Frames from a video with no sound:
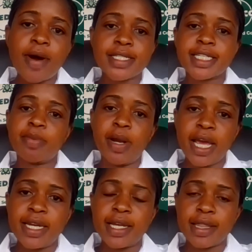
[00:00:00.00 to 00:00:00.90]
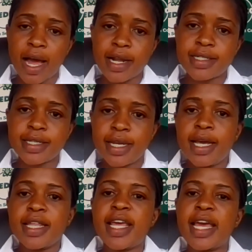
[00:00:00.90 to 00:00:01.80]
was explaining that
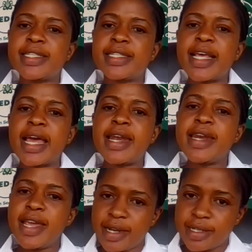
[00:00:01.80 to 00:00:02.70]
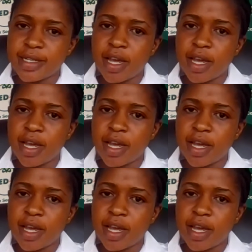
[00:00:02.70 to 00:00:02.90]
there is a need